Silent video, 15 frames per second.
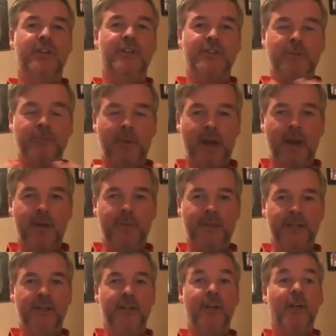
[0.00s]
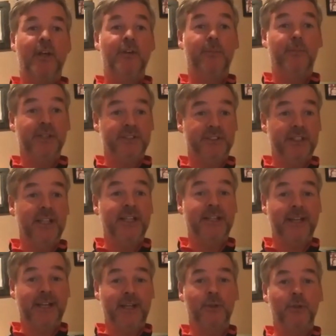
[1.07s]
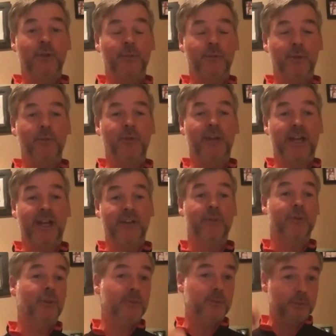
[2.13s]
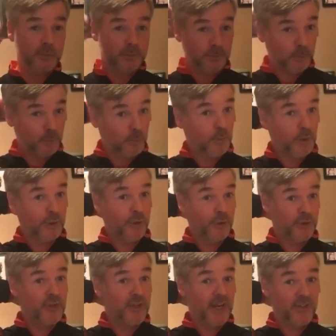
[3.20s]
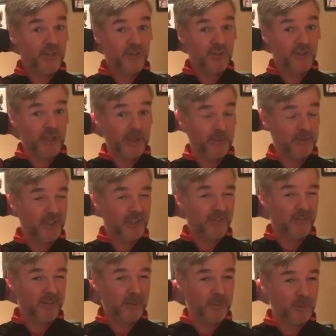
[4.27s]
It inspired me to basically kick on with what I thought were good sessions that I was delivering.